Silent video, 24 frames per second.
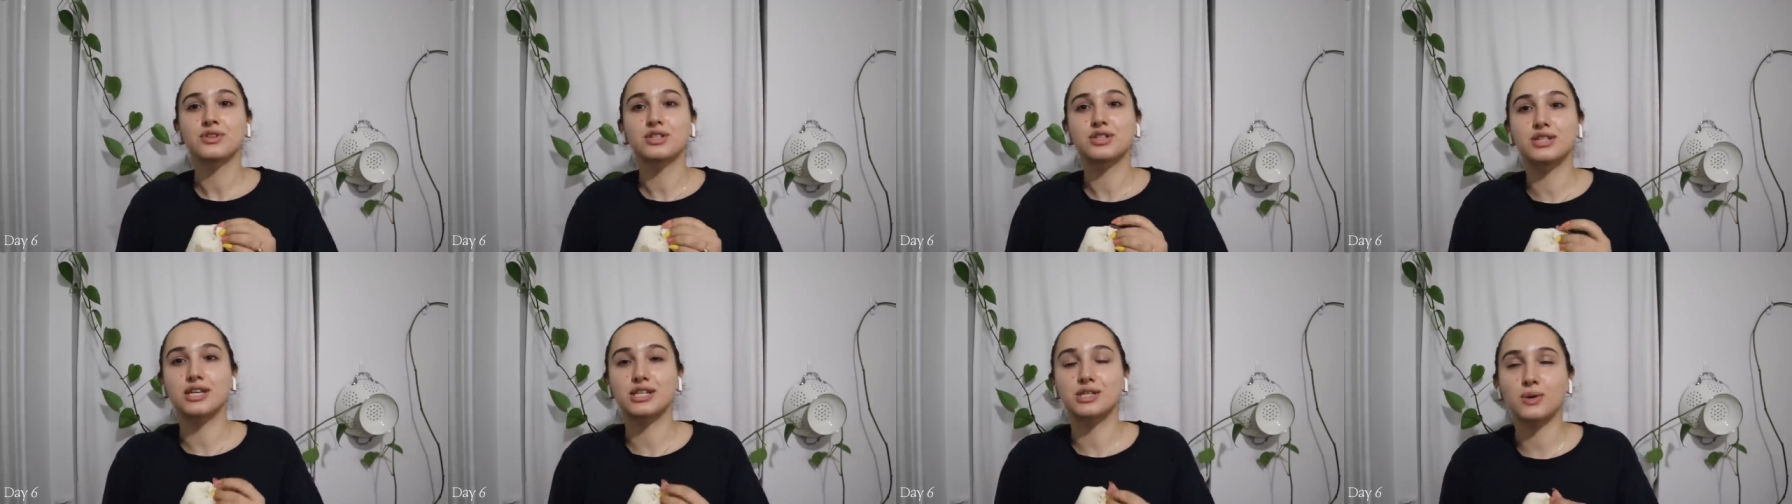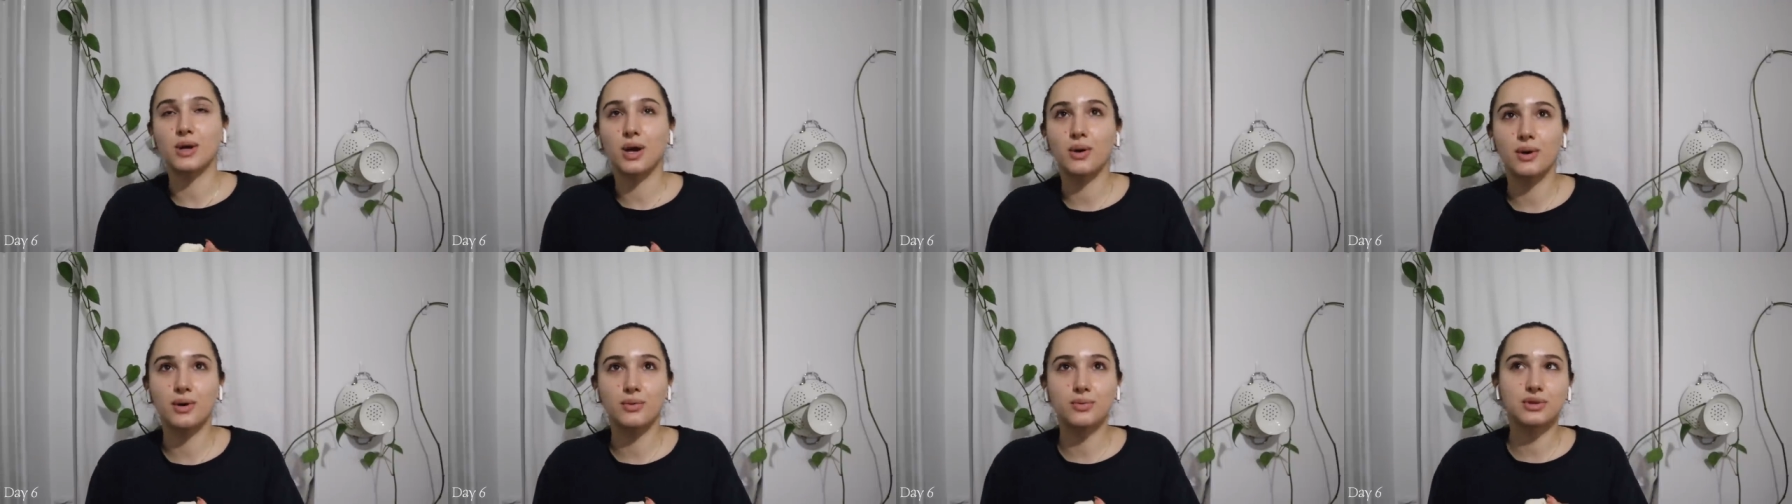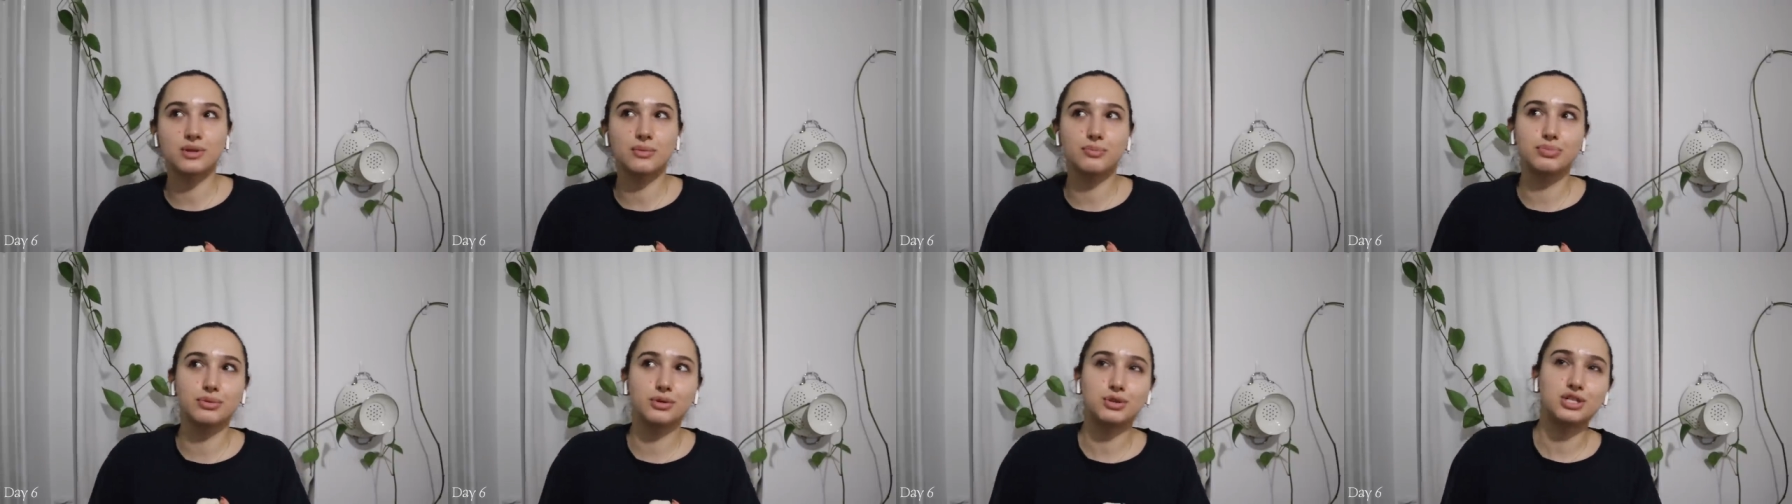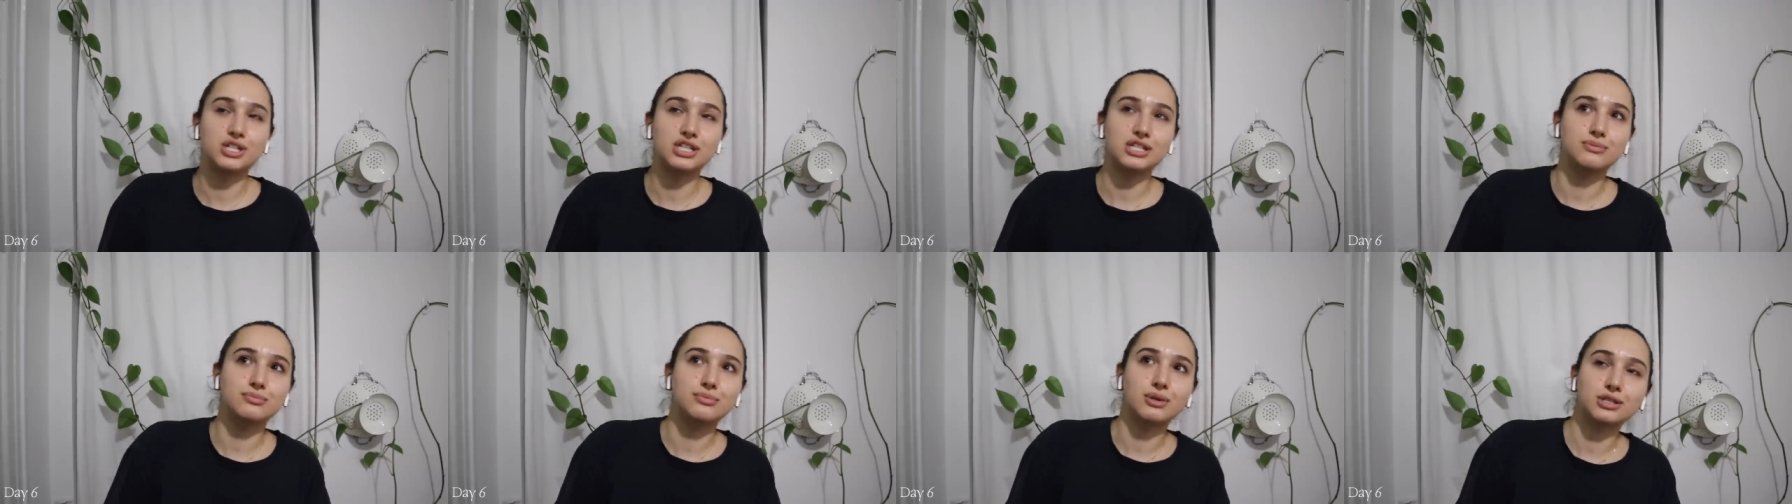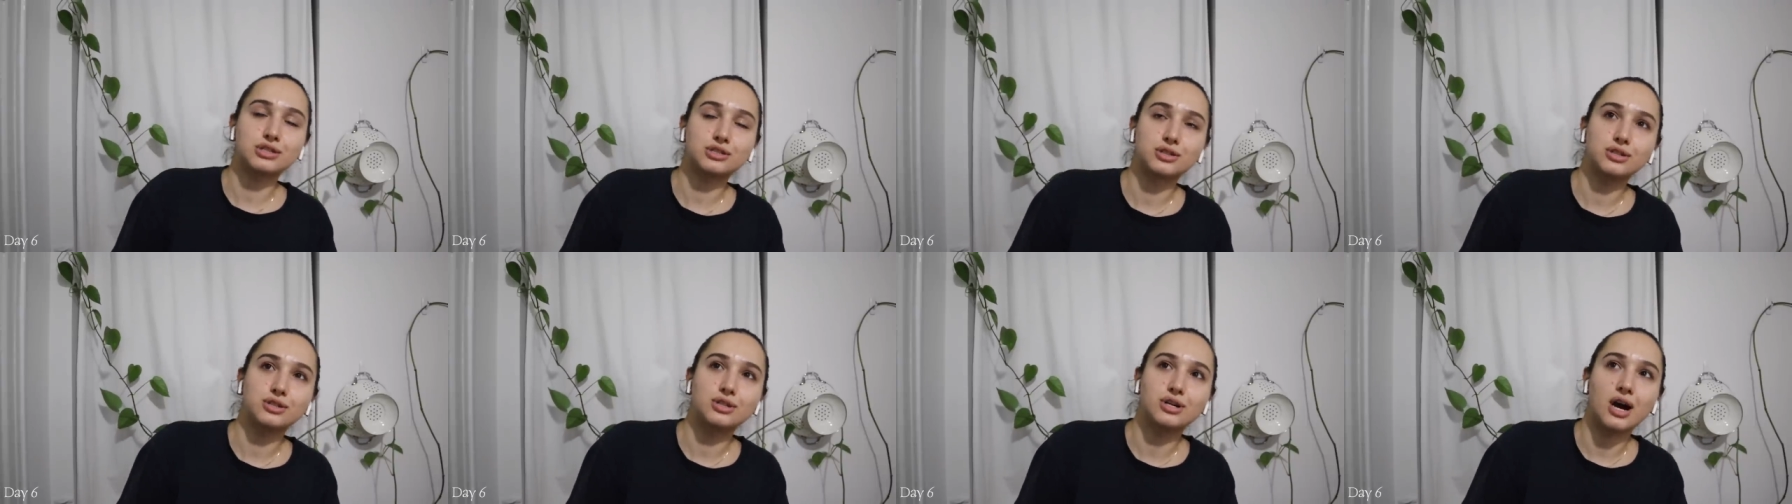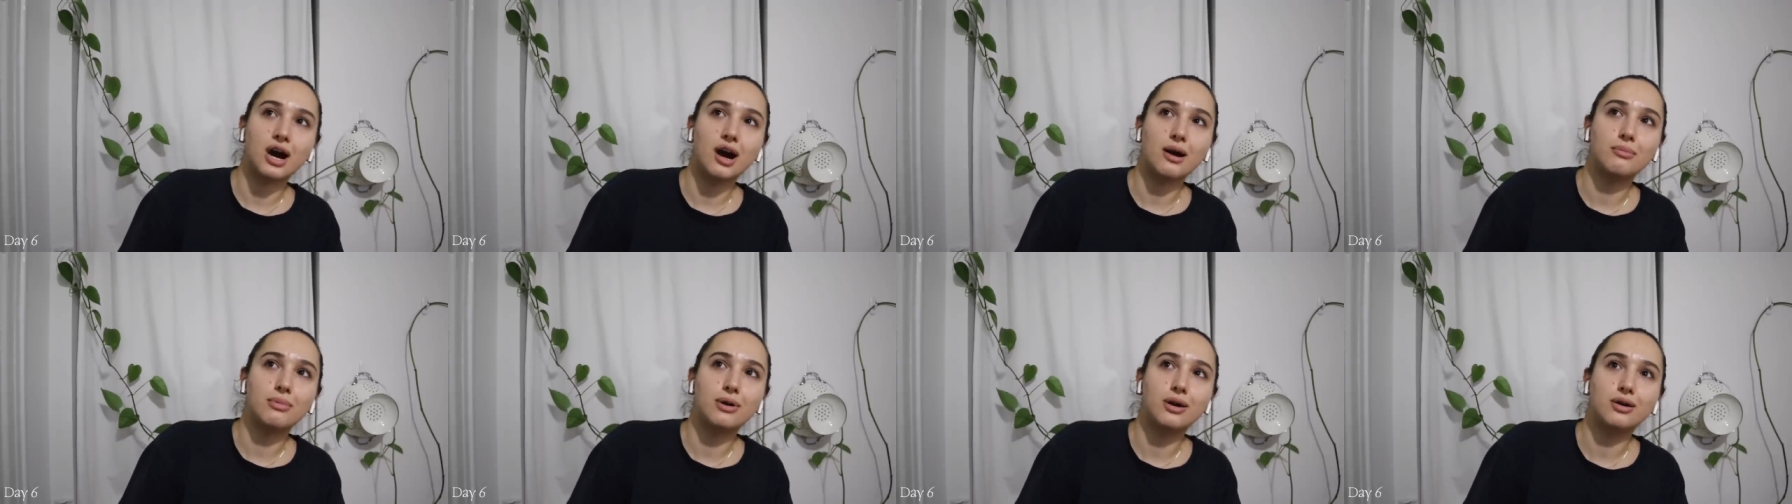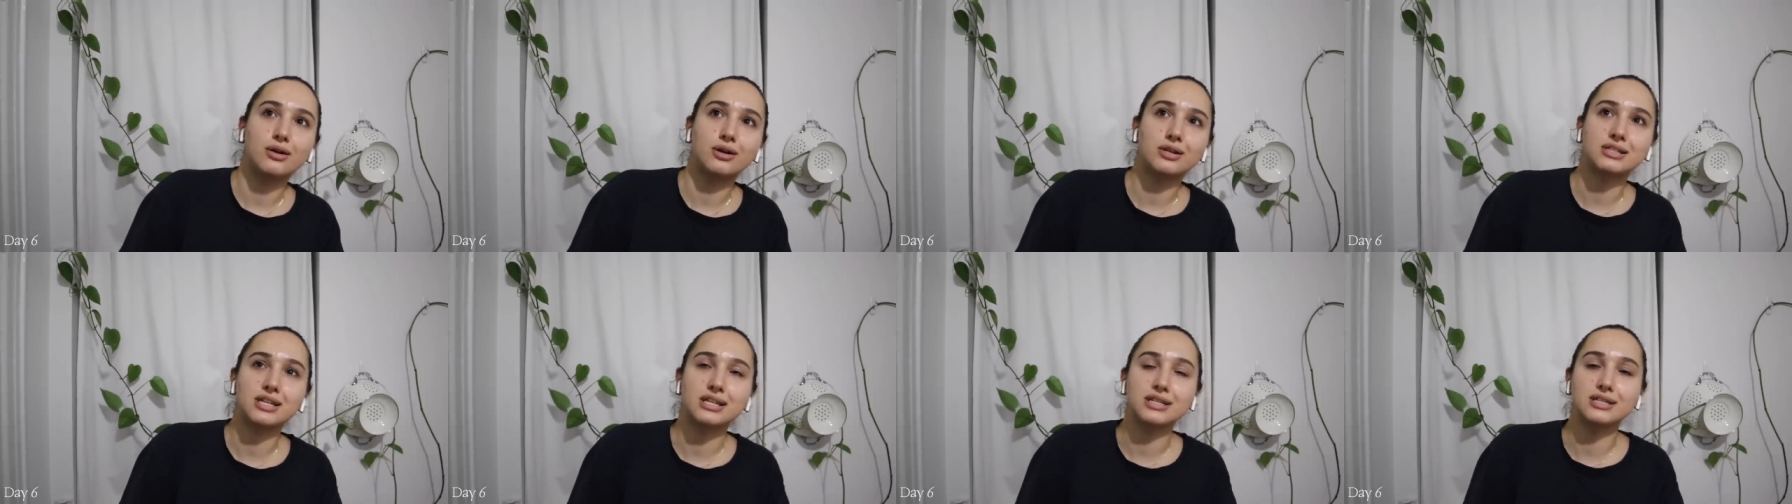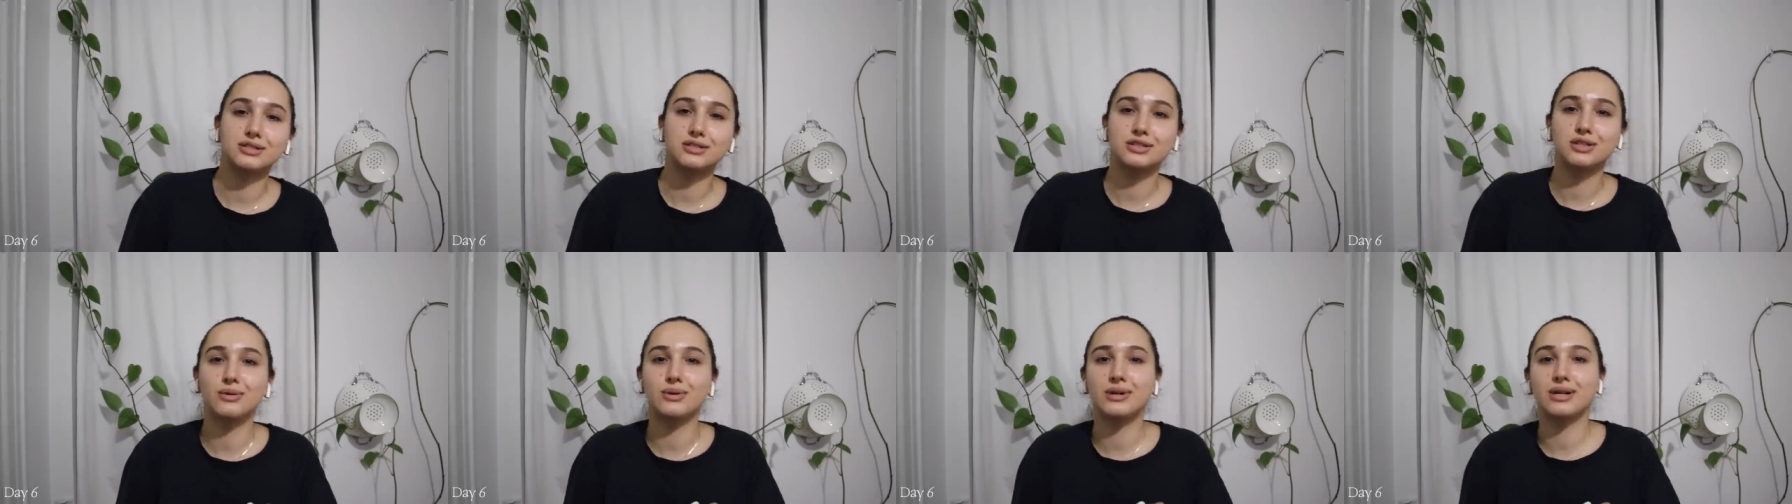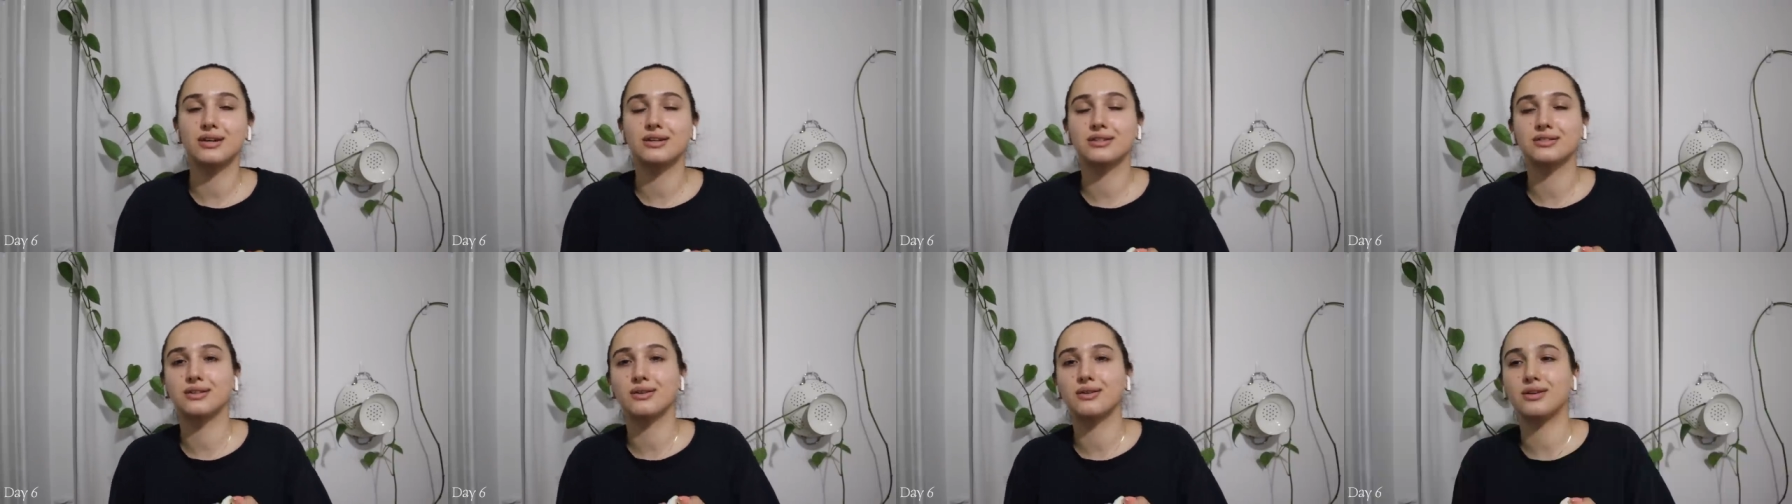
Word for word: So that's why I went with the blue cheese mustard combo because I didn't know what else,